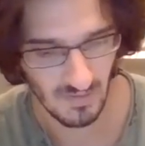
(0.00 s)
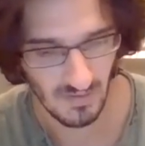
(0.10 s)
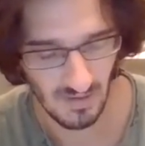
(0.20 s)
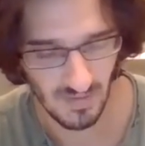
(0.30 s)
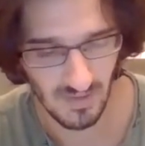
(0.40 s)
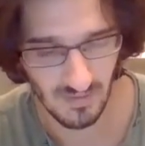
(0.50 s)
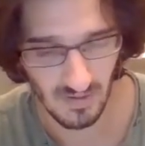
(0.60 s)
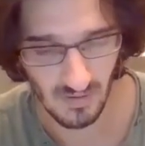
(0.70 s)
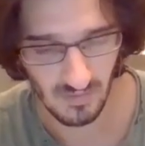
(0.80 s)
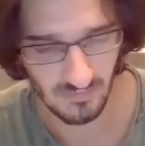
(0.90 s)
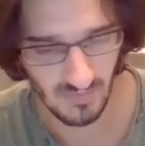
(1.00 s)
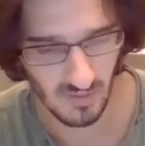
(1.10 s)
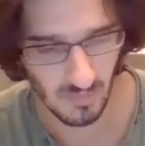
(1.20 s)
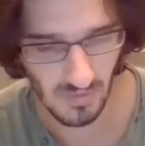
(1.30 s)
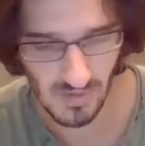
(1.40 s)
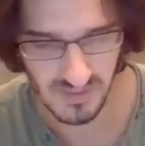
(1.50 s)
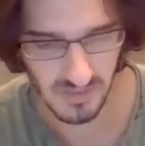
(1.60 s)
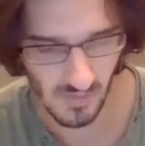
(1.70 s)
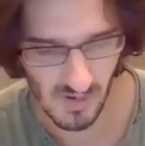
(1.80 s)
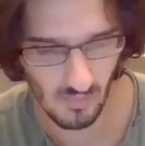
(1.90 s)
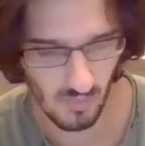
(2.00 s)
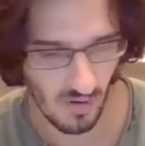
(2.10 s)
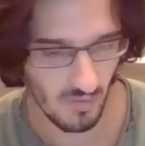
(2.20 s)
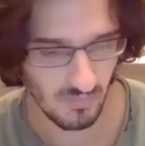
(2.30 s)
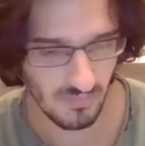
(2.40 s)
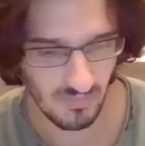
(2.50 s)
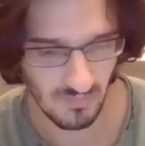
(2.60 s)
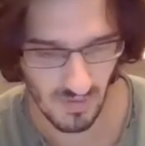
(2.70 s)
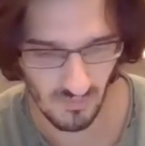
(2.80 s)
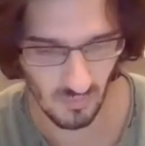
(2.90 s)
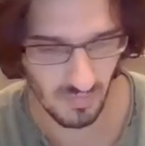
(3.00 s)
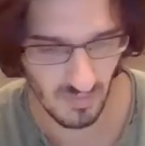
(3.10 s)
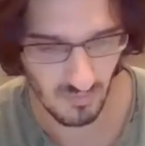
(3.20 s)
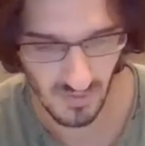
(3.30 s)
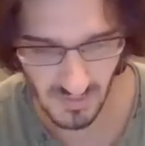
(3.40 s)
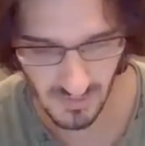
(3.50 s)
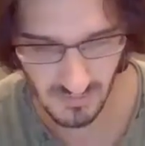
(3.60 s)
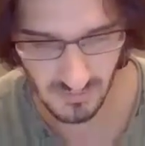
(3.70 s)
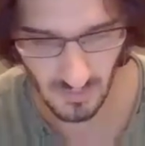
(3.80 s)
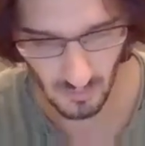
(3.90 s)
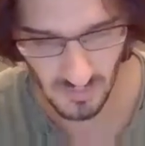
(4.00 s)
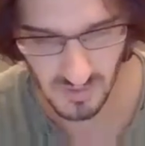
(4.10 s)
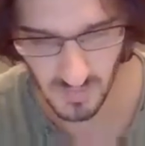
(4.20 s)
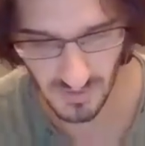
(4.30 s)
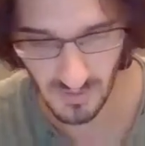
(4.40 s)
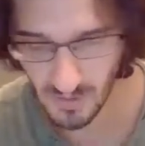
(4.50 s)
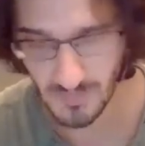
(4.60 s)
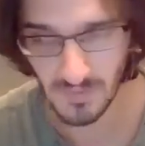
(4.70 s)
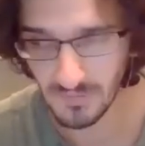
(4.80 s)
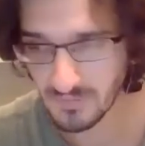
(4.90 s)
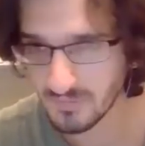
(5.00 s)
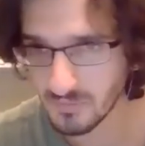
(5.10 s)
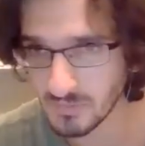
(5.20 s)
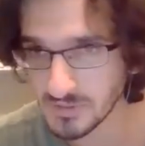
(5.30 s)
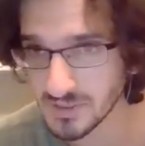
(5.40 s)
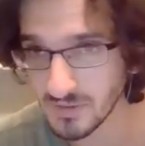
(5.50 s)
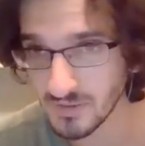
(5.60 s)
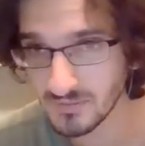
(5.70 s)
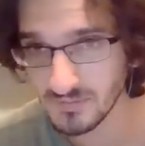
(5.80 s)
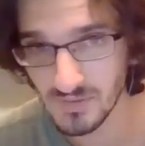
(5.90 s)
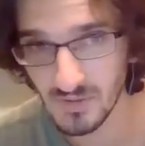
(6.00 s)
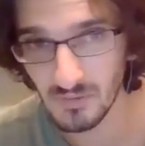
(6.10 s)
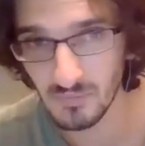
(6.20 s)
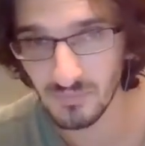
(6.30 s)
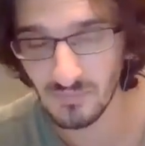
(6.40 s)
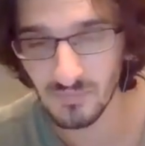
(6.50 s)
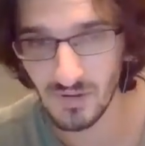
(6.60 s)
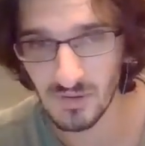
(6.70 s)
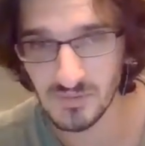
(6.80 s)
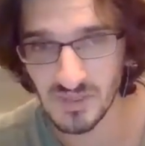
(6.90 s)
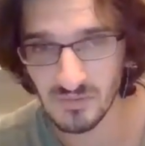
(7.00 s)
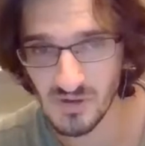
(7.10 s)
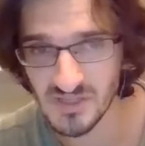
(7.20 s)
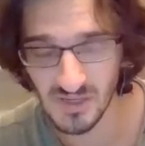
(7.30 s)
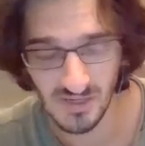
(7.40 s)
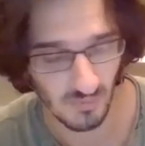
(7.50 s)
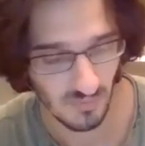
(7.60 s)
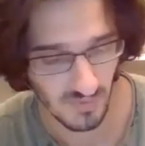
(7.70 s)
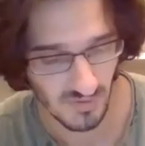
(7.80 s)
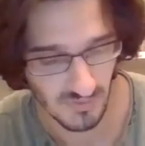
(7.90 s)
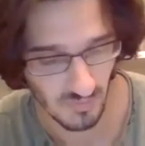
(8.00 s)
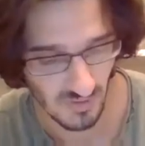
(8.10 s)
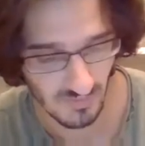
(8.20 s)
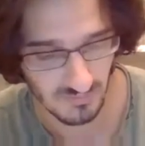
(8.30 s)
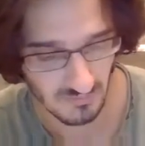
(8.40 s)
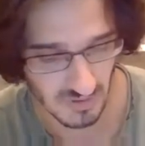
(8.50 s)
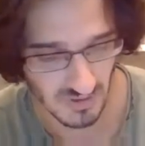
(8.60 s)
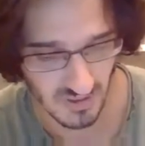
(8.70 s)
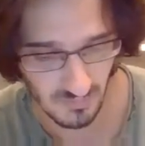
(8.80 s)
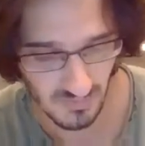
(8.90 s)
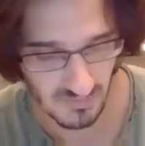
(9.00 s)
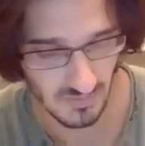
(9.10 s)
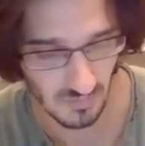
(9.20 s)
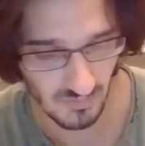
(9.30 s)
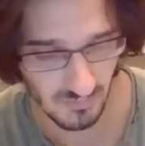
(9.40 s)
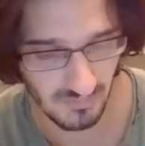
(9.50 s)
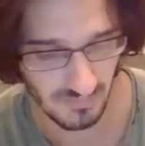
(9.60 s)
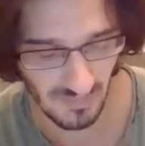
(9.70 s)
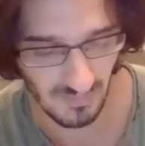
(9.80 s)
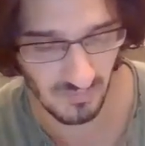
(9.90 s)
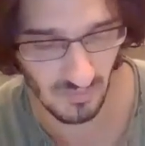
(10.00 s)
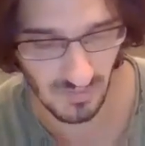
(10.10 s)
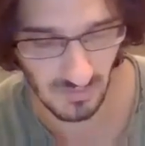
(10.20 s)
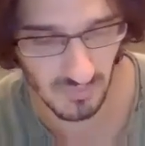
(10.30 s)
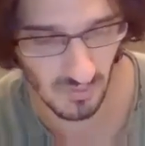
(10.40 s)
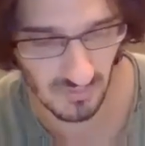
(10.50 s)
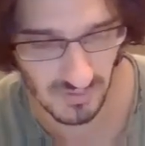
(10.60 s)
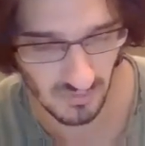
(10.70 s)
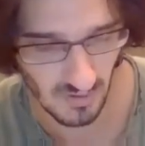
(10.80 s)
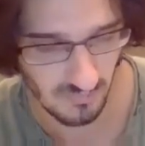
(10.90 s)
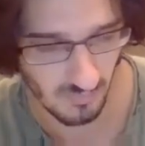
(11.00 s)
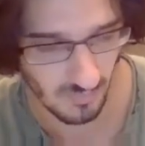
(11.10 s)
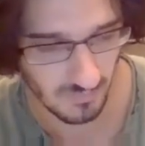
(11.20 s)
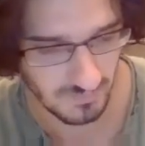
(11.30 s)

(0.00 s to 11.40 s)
And then Vanderbilt has a great quote, "Never be a minion, always be an owner," which, I would say resonated with me as well, which is something sort of I feel like I'm trying to strive for.